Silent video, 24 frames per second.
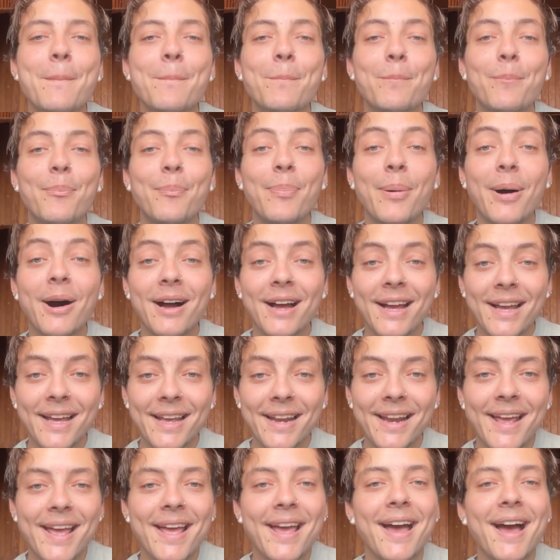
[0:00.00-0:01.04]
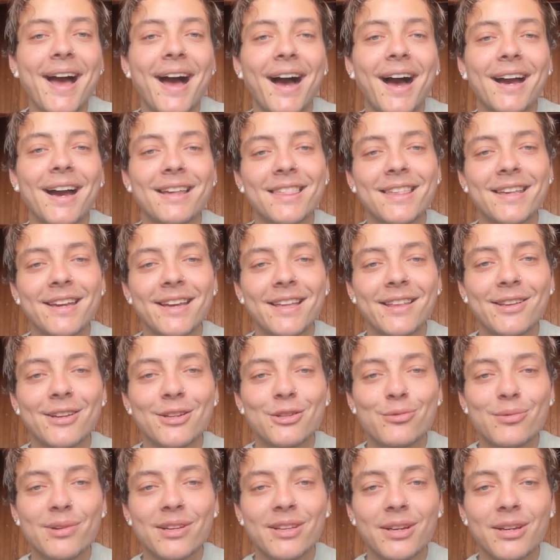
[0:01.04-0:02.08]
but I think it
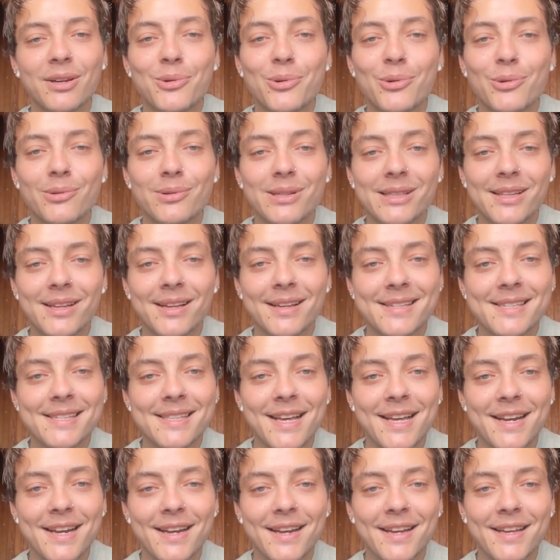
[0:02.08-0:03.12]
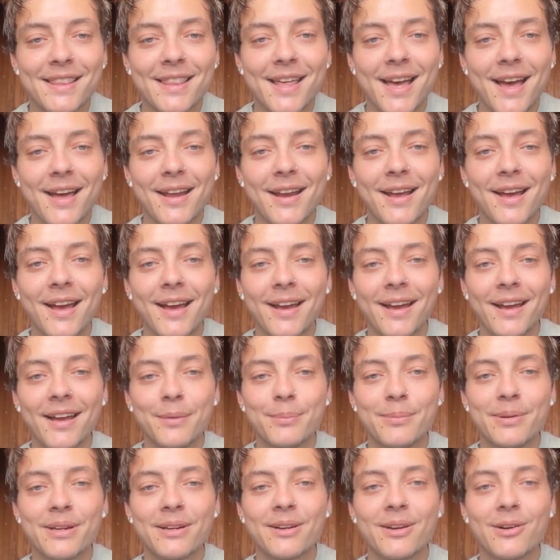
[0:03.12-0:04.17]
looked really cool with the aesthetic that I had
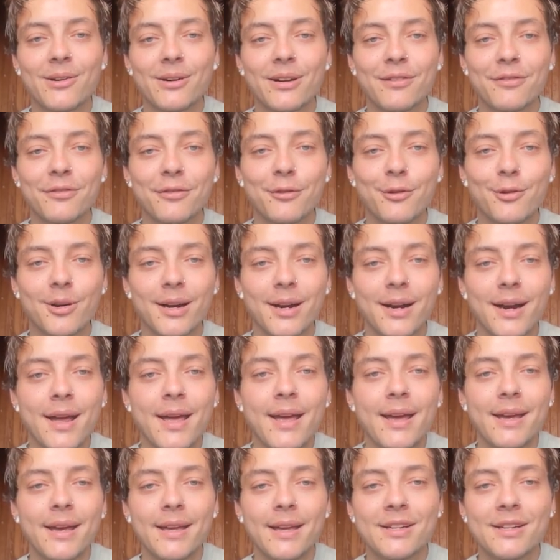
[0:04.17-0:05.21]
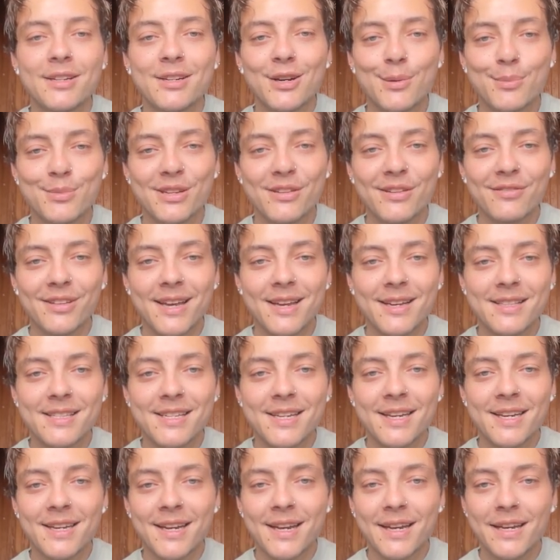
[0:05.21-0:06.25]
been going for in terms of like
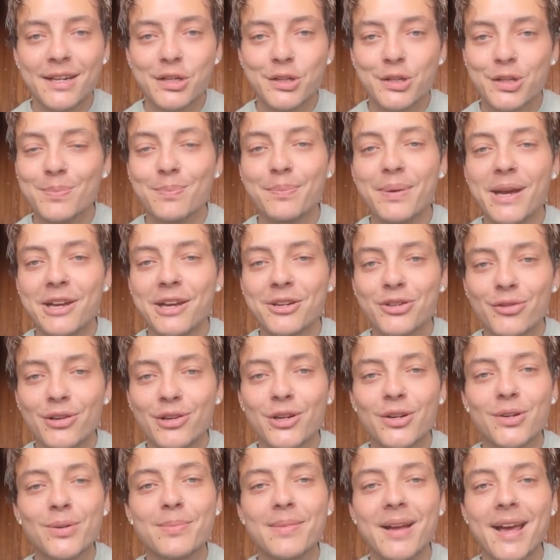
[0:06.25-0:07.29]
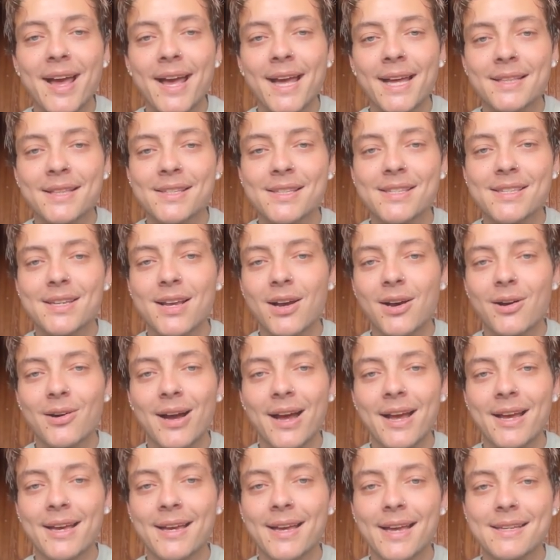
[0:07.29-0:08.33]
teenage bedroom. And so
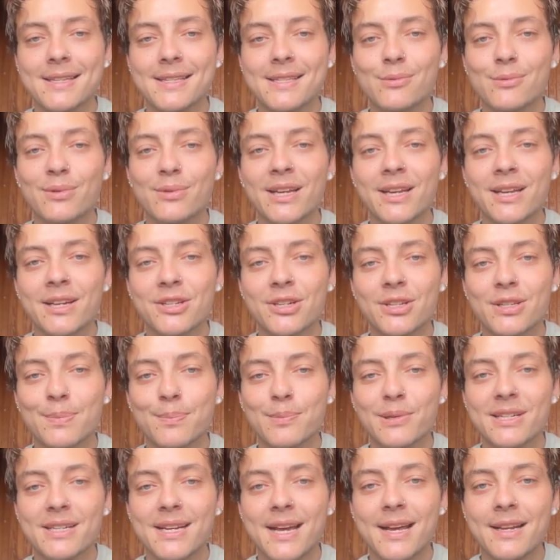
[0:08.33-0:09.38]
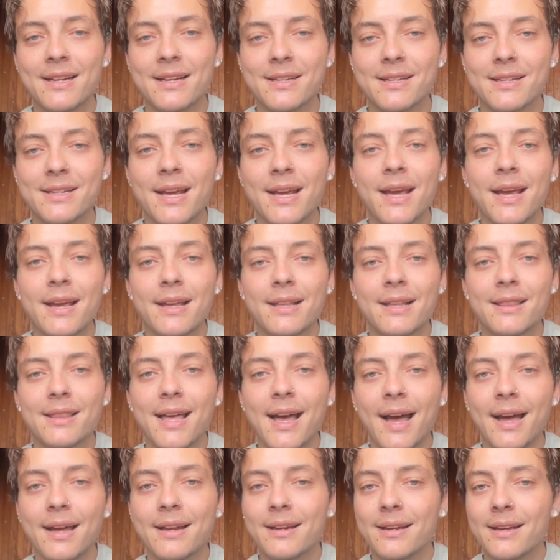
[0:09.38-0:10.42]
I guess we can just pretend
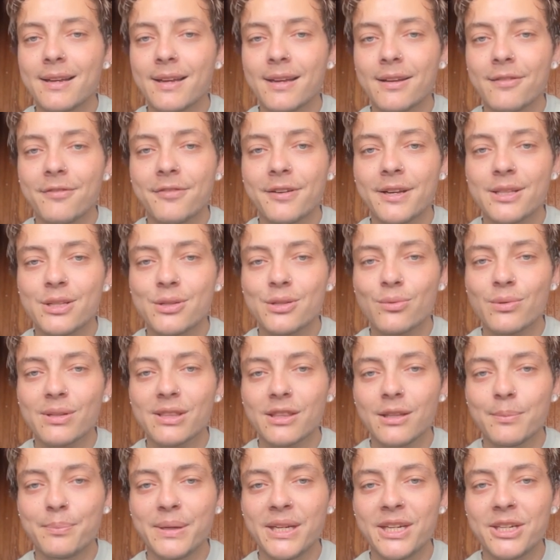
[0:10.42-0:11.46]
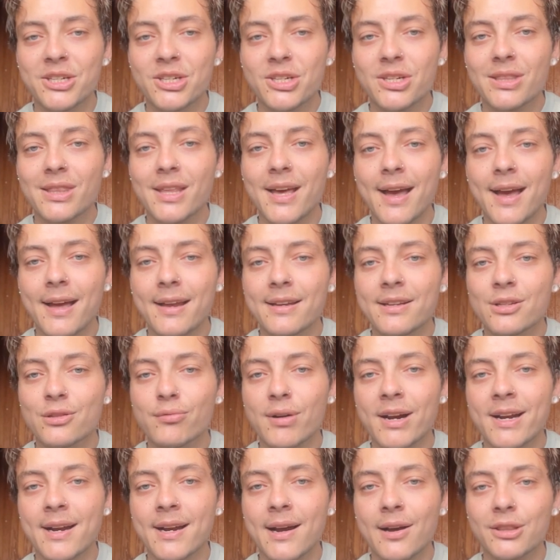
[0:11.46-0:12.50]
that it fits with the beach that is
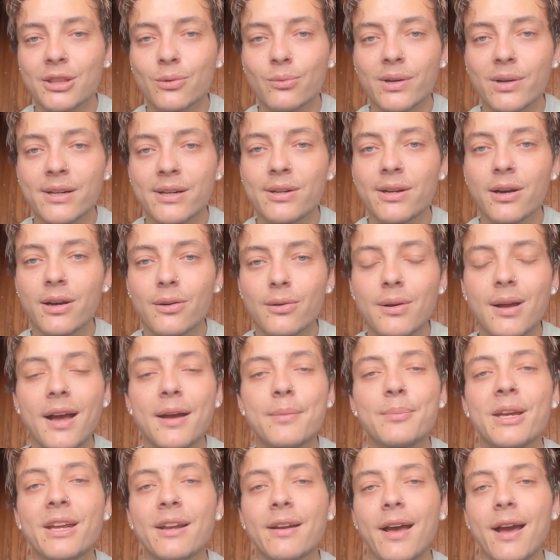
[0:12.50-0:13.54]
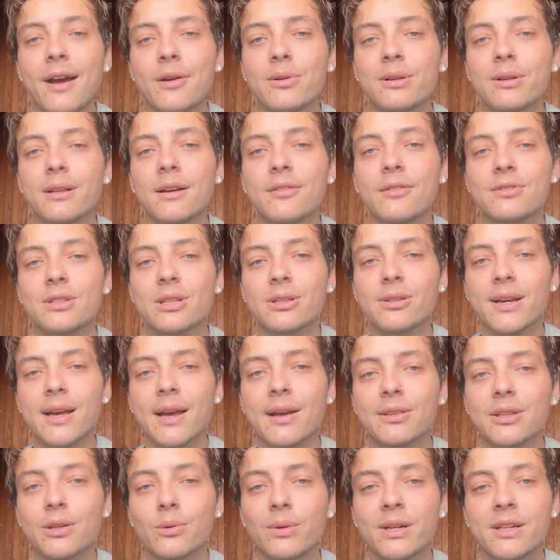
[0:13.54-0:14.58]
right out the window. I mean, I would love to look
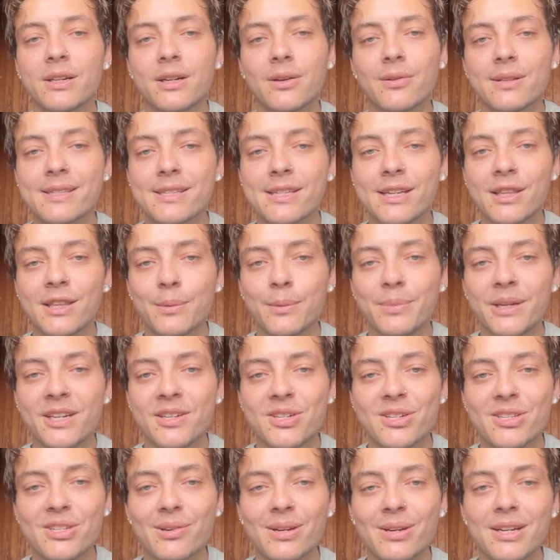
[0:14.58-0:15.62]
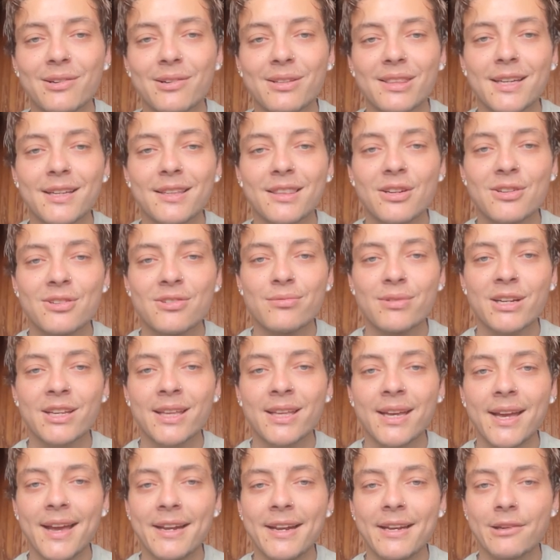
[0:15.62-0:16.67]
out the window and see the beach, so I don't think there's
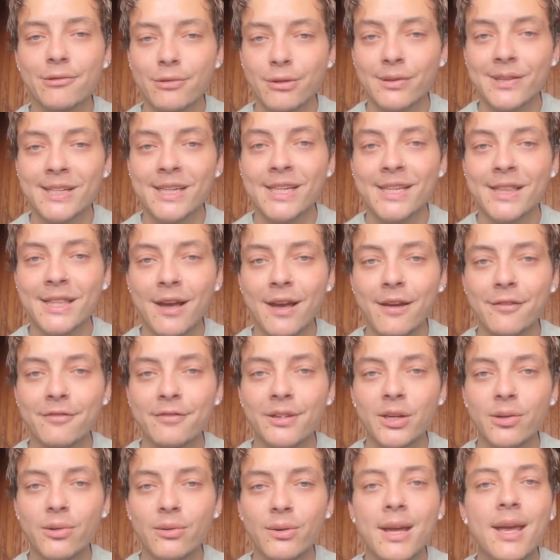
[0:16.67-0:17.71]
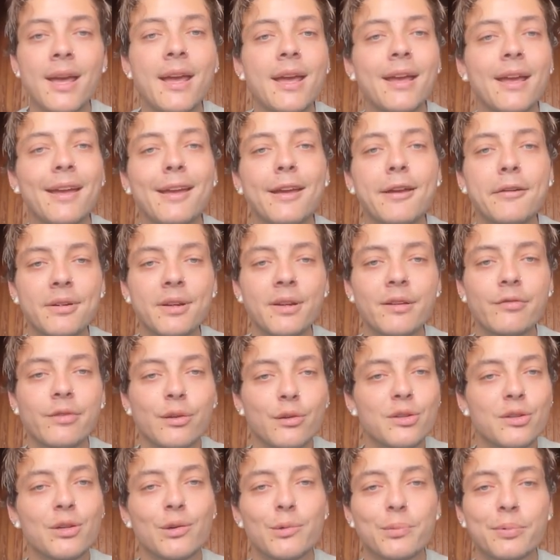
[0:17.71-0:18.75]
really any ruining that view, even if you
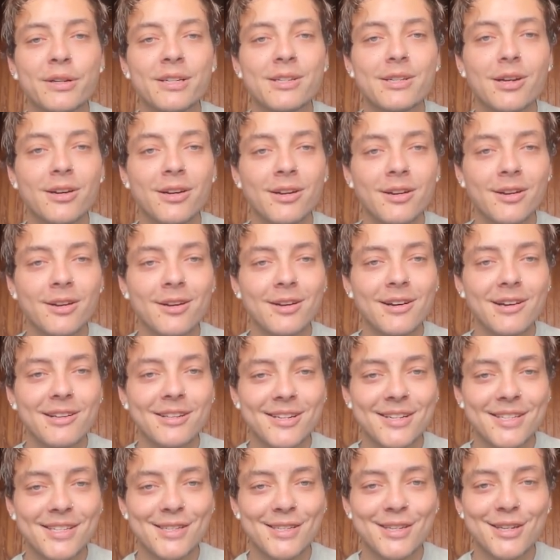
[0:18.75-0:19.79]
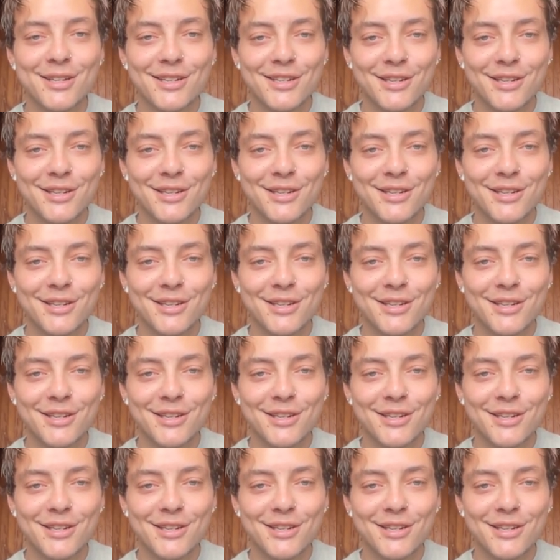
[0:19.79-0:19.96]
do put darker colors in your